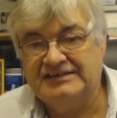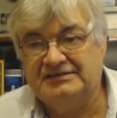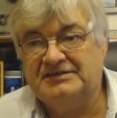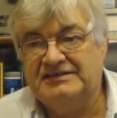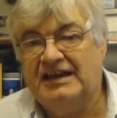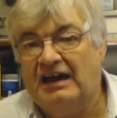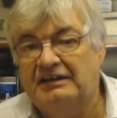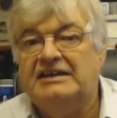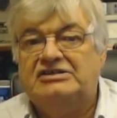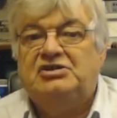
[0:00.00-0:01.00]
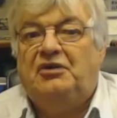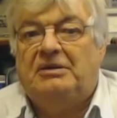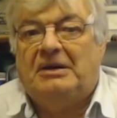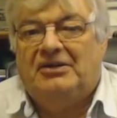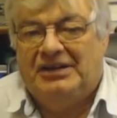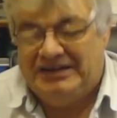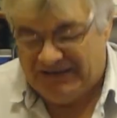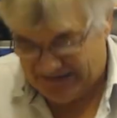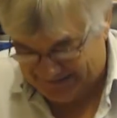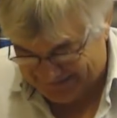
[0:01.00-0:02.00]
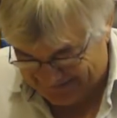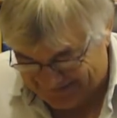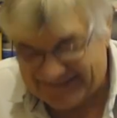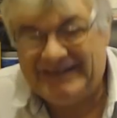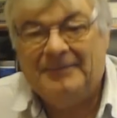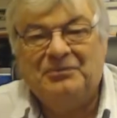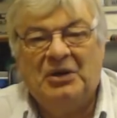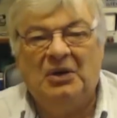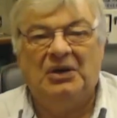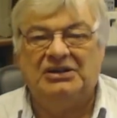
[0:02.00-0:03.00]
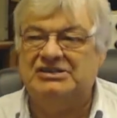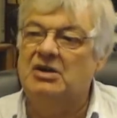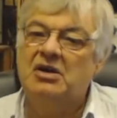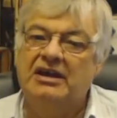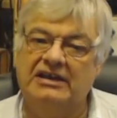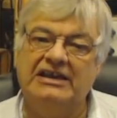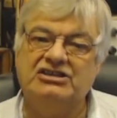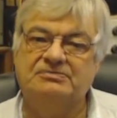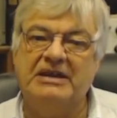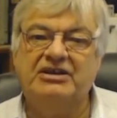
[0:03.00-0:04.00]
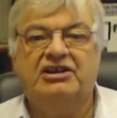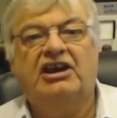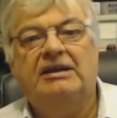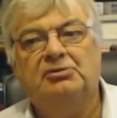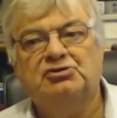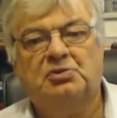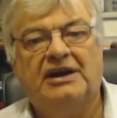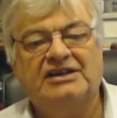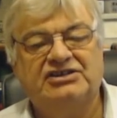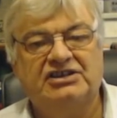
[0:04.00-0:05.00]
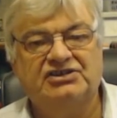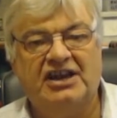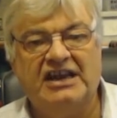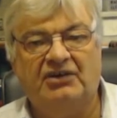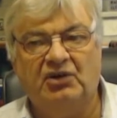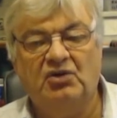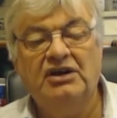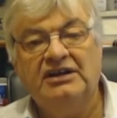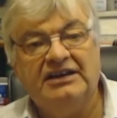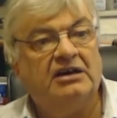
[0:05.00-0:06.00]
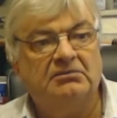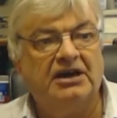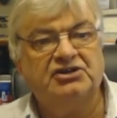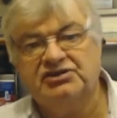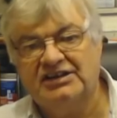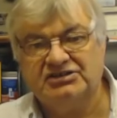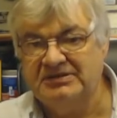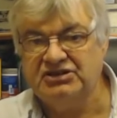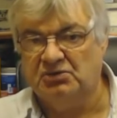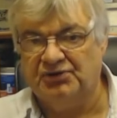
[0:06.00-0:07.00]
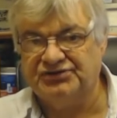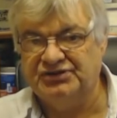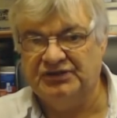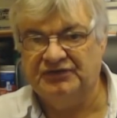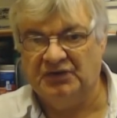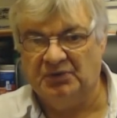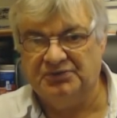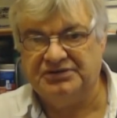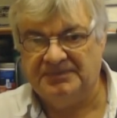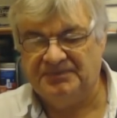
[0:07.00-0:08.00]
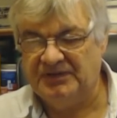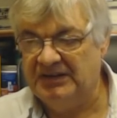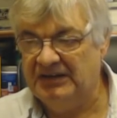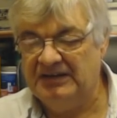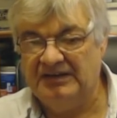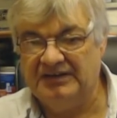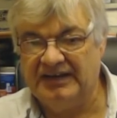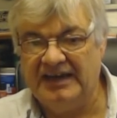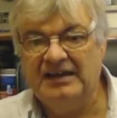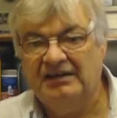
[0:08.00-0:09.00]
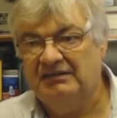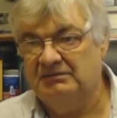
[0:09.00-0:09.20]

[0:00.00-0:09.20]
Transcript: So I said, yes, sorry about that. So his speaker cables were acting as an aerial. Now my transmitter wasn't at fault, okay?